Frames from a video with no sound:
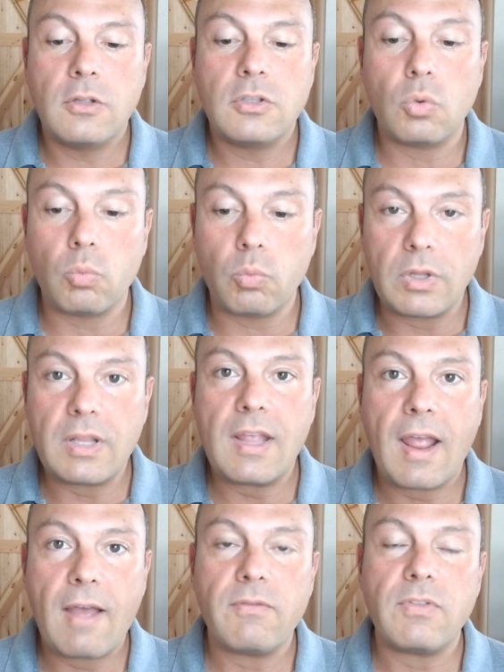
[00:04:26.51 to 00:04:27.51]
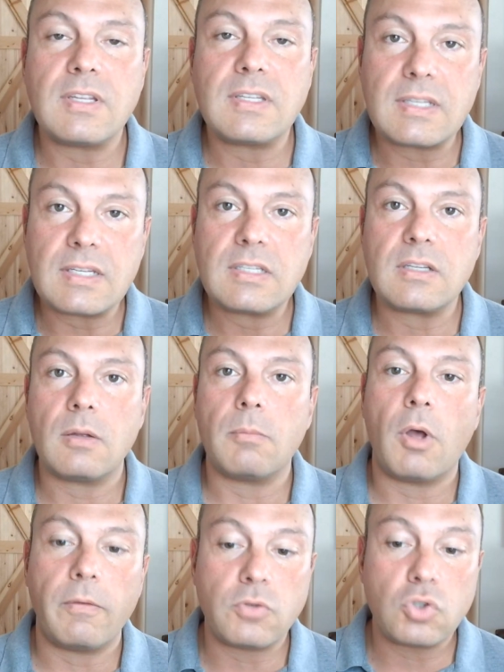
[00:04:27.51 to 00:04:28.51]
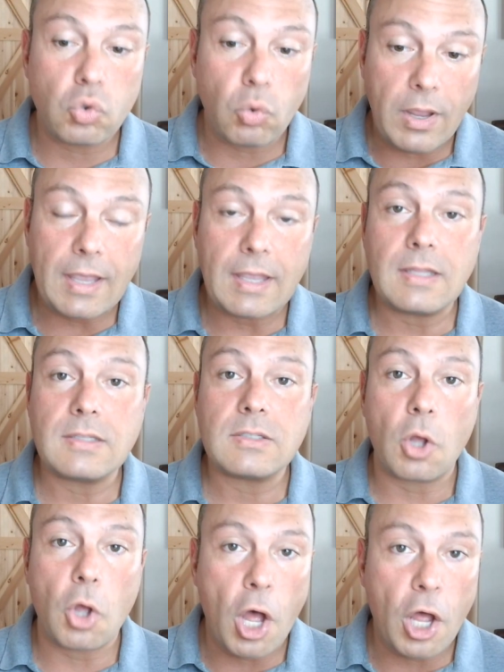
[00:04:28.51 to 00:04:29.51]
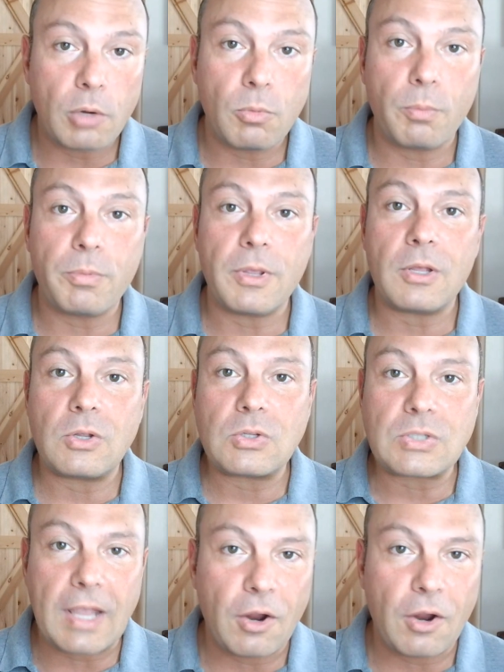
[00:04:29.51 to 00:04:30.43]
to really have this system of trains, automobiles,